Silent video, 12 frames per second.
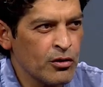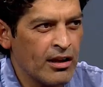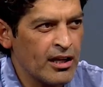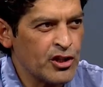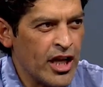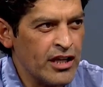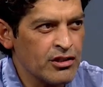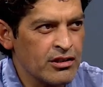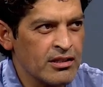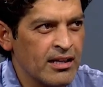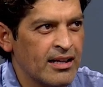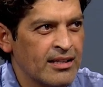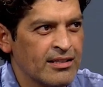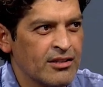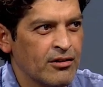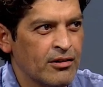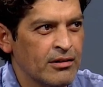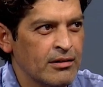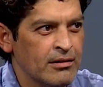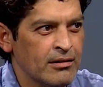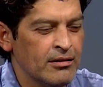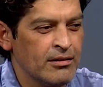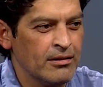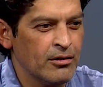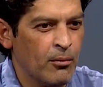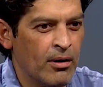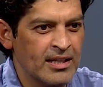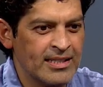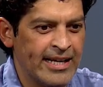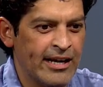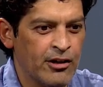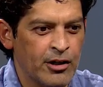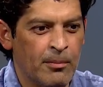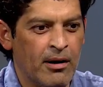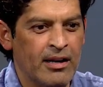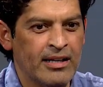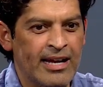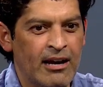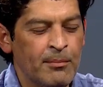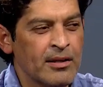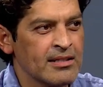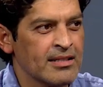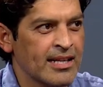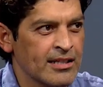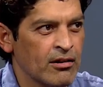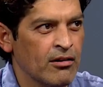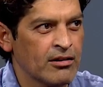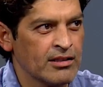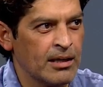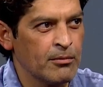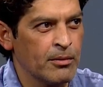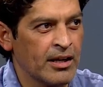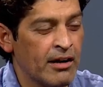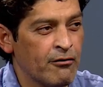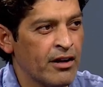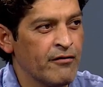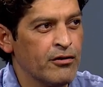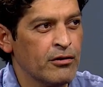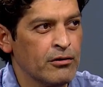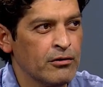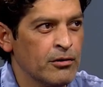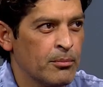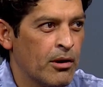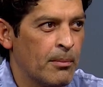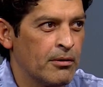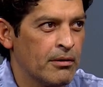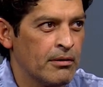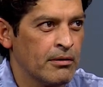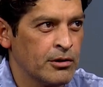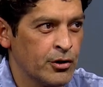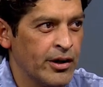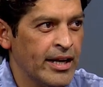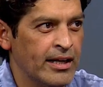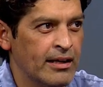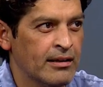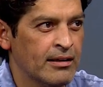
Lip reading: a lot of changes, and so you don't want to tear your body down because it takes a long time to recover if you don't do the proper training.